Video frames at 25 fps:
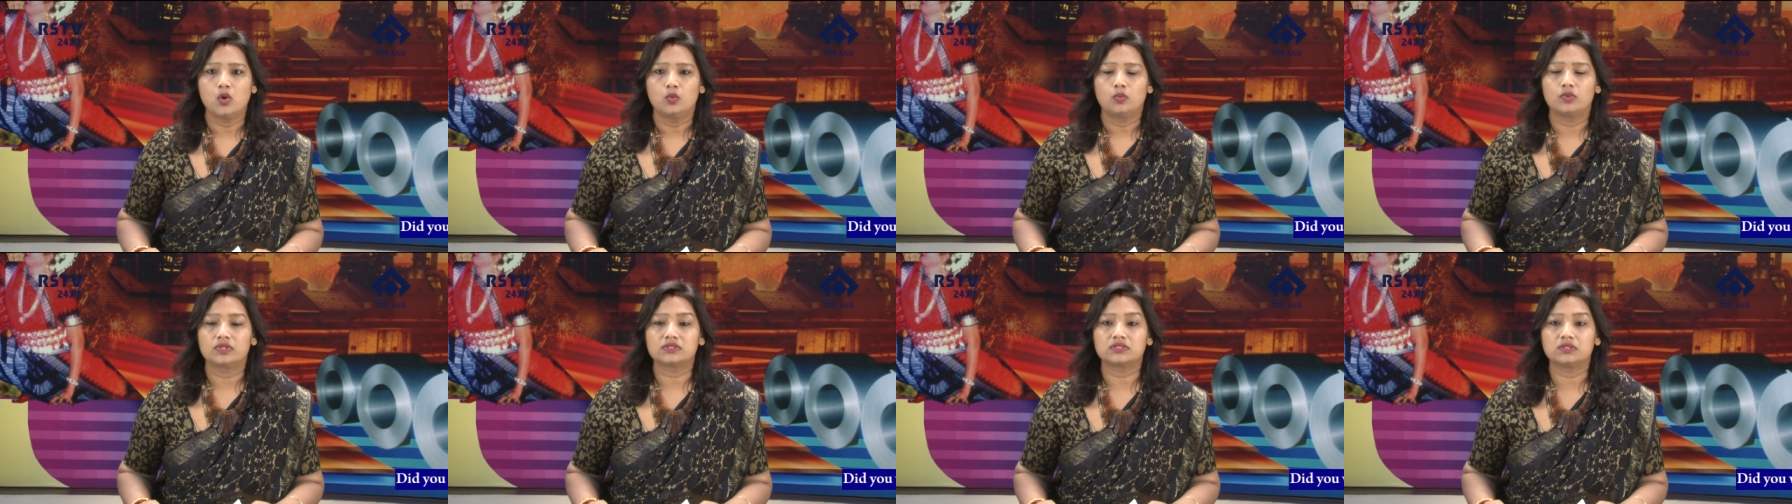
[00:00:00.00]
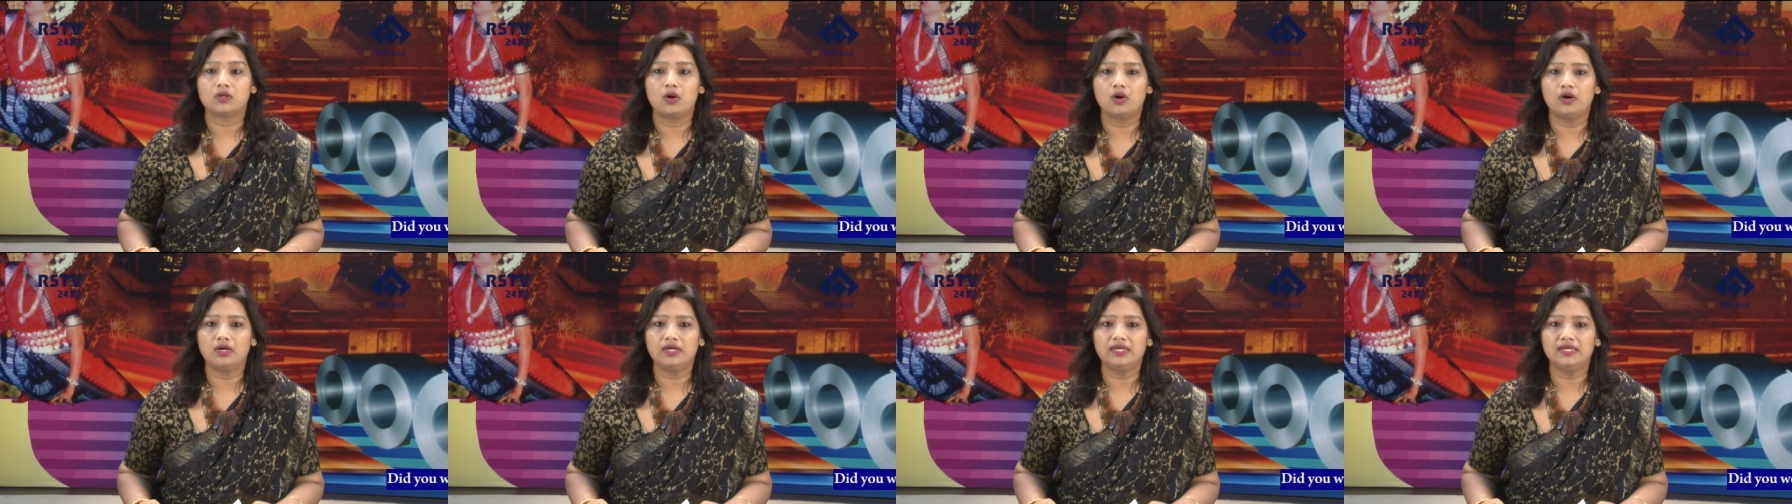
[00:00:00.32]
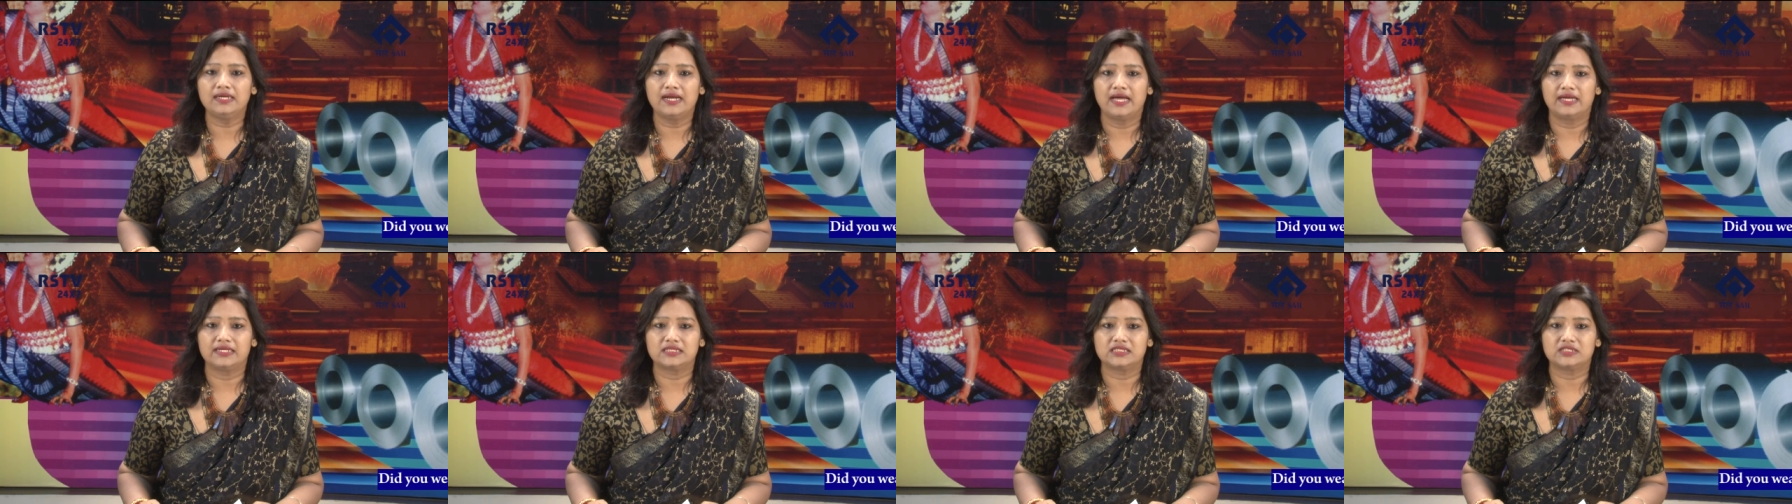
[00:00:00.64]
was
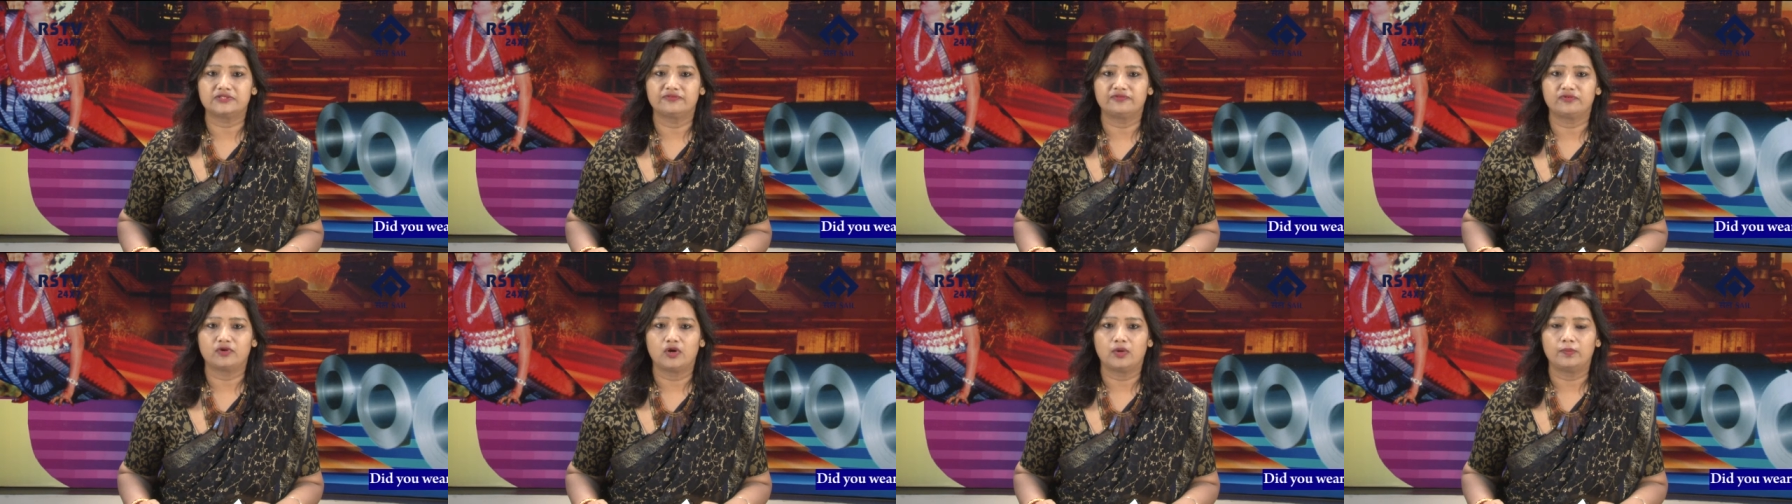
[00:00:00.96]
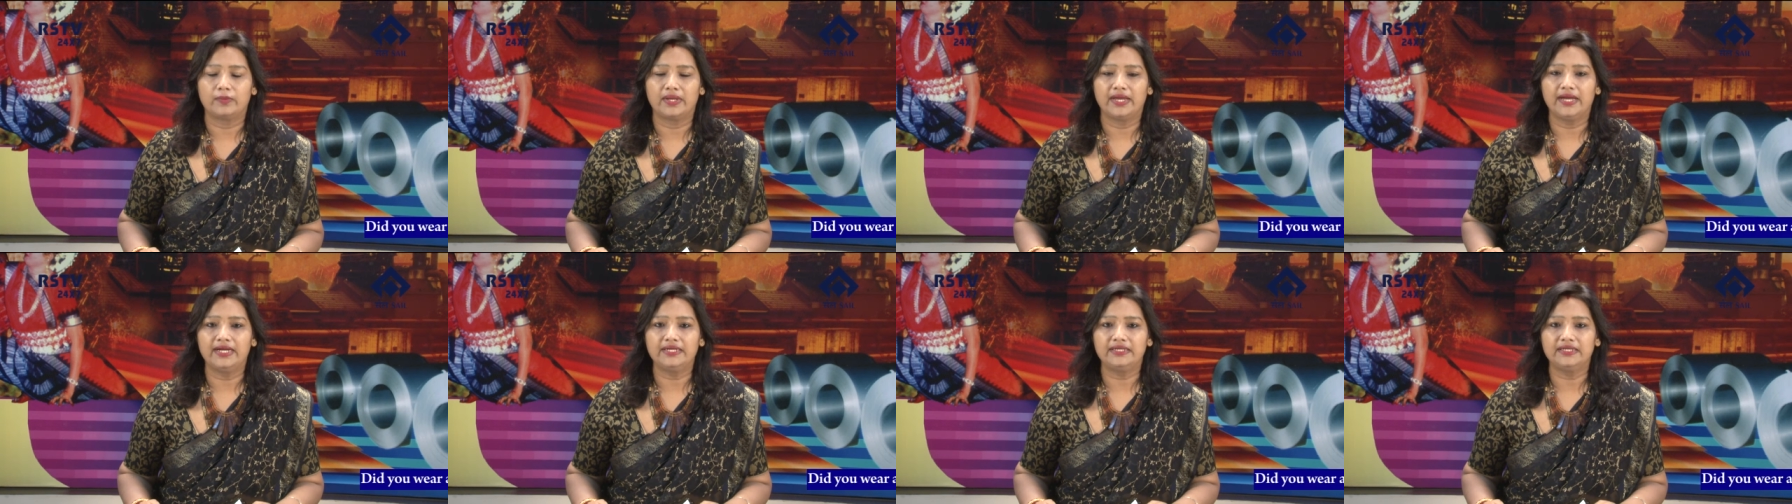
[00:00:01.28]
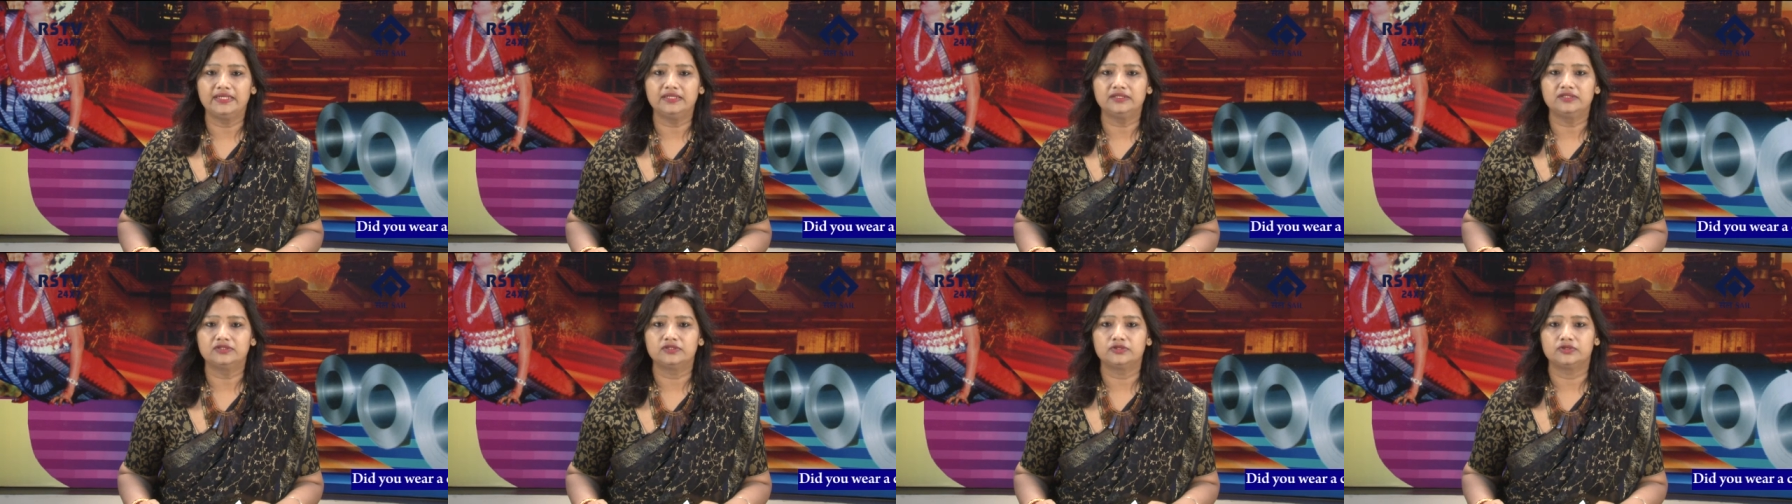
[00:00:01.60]
organized from
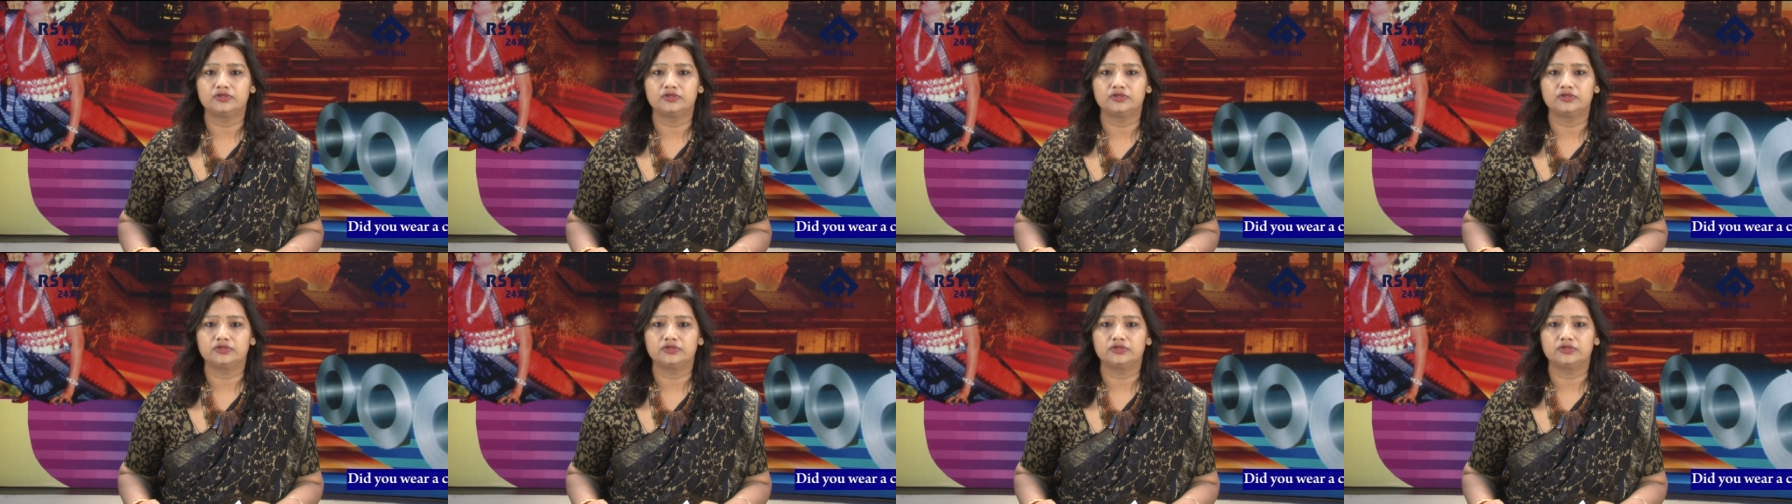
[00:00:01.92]
18th